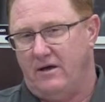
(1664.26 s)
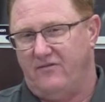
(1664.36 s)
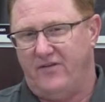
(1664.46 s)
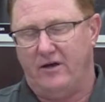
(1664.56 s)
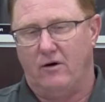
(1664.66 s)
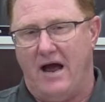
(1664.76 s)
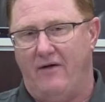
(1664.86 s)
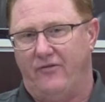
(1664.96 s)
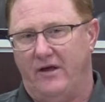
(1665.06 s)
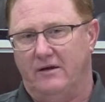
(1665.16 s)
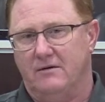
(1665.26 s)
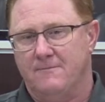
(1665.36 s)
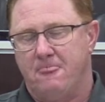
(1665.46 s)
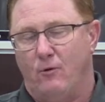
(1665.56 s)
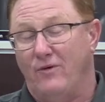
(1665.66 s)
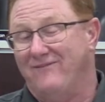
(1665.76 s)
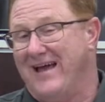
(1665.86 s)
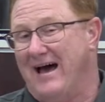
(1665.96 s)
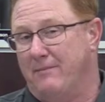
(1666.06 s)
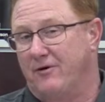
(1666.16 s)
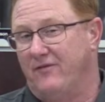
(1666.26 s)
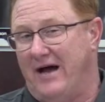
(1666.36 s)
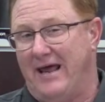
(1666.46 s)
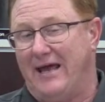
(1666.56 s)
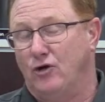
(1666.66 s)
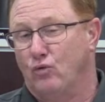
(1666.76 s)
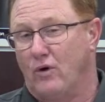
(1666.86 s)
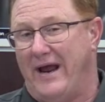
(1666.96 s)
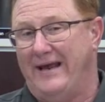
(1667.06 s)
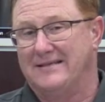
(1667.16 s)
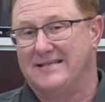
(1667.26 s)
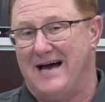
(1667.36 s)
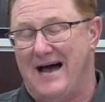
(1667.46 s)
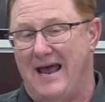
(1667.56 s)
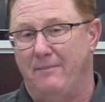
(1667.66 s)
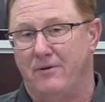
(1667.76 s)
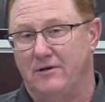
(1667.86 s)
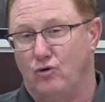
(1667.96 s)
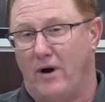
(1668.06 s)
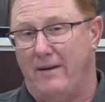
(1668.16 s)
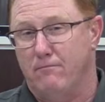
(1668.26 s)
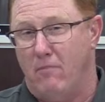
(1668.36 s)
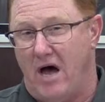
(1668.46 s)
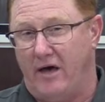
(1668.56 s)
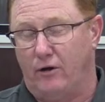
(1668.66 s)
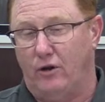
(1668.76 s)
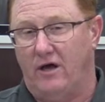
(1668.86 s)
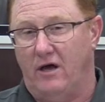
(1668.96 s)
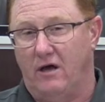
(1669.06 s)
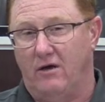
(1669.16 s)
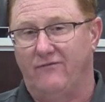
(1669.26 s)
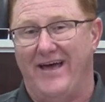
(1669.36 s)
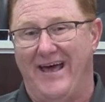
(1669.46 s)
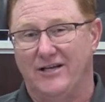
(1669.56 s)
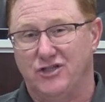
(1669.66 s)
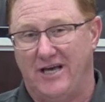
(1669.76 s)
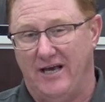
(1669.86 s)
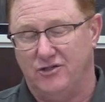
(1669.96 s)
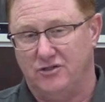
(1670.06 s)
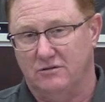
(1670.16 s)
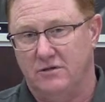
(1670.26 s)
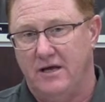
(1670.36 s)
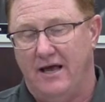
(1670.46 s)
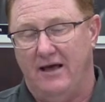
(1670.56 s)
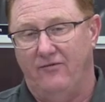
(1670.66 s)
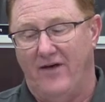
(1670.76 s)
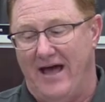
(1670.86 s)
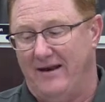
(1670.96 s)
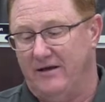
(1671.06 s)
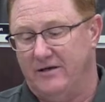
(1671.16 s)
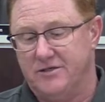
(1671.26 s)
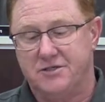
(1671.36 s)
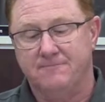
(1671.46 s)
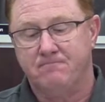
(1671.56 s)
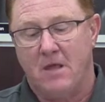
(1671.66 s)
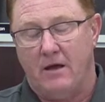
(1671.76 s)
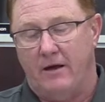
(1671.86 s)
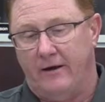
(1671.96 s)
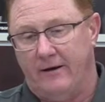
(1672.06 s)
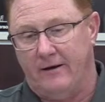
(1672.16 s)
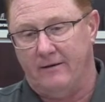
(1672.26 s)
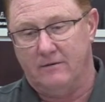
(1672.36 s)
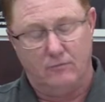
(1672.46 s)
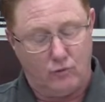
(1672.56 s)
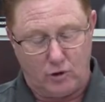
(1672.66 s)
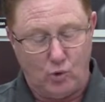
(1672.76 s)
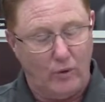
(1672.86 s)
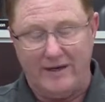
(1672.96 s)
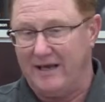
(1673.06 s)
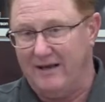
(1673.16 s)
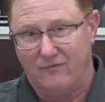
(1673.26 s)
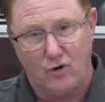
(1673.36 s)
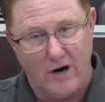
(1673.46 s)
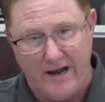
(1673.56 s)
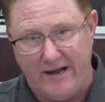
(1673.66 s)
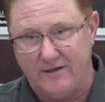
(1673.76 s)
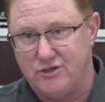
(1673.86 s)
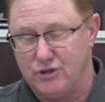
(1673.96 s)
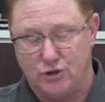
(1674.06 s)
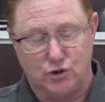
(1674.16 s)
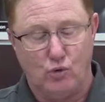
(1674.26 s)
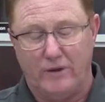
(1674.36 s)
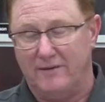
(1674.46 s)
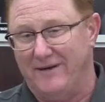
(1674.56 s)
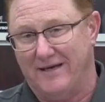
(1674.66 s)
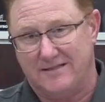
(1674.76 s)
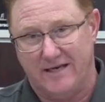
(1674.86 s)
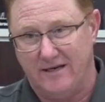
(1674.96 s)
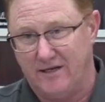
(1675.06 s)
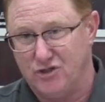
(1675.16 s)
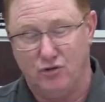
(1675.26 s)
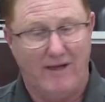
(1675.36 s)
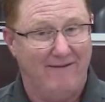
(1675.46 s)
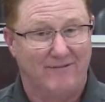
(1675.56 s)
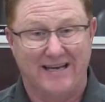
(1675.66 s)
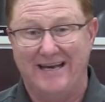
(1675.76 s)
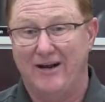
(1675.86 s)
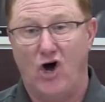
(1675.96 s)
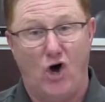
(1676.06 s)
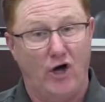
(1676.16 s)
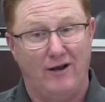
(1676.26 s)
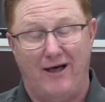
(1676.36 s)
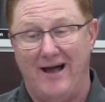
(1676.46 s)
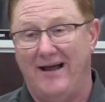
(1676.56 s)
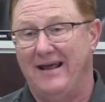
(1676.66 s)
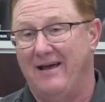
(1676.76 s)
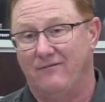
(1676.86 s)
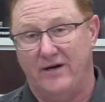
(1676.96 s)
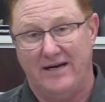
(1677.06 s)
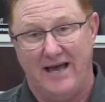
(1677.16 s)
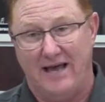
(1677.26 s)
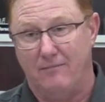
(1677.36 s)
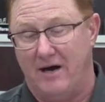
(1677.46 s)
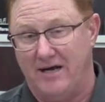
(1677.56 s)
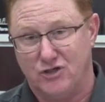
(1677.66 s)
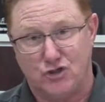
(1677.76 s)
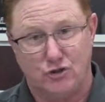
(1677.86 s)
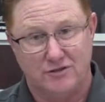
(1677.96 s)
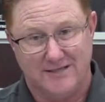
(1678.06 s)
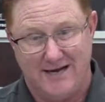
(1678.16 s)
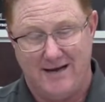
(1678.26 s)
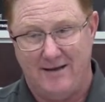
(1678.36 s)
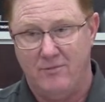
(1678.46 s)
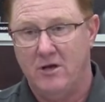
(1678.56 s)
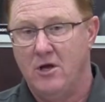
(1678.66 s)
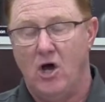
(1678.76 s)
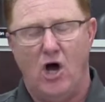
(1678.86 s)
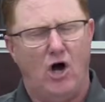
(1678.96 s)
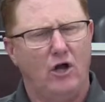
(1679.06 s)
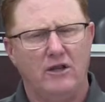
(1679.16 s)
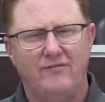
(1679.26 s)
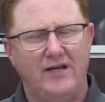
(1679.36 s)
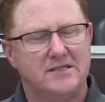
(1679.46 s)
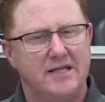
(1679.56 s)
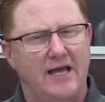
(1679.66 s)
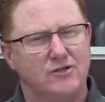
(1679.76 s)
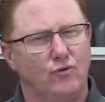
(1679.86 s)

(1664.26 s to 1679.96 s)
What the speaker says: figure out that we've got to provide a great type and great model of education. And that is, we're going to give grades, there's going to be attendance, you'll have to get online every day by a certain time. All of these things